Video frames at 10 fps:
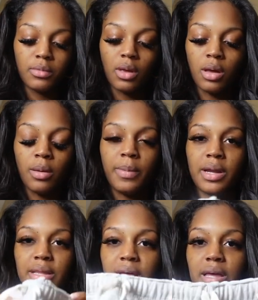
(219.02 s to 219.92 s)
Um, but
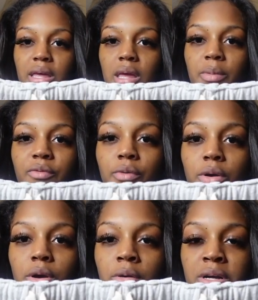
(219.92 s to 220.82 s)
I think I can keep it for a
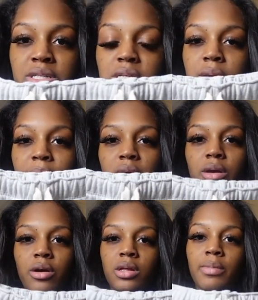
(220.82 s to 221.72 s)
girl. I just need to make it
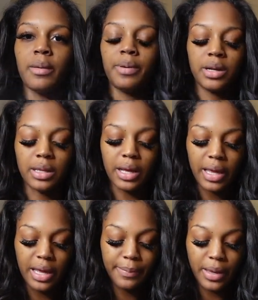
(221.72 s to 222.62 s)
girly by putting like a
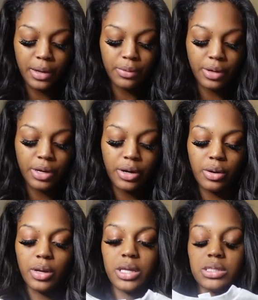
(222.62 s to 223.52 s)
headband on
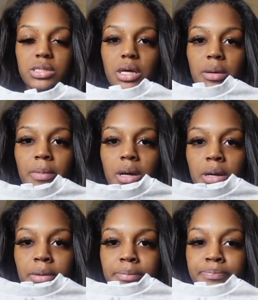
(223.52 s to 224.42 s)
her and some,
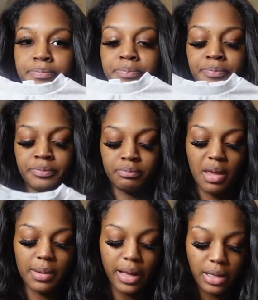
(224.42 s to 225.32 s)
um,
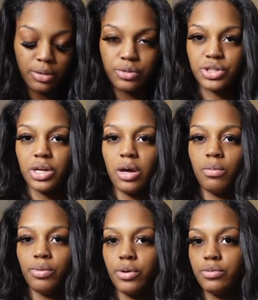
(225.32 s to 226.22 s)
maybe like a little Chanel
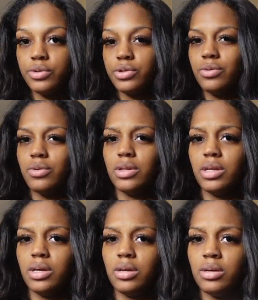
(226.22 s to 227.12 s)
brooch on
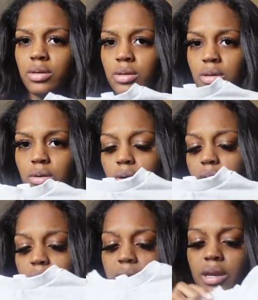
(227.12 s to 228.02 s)
the, or
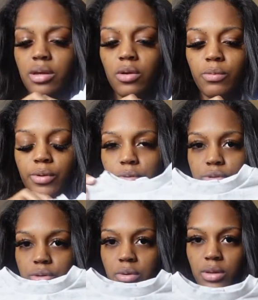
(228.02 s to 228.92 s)
any kind of cute
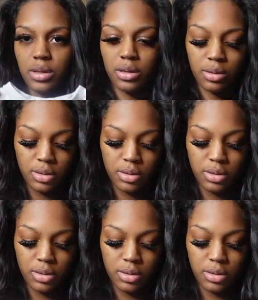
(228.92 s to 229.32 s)
brooch on the,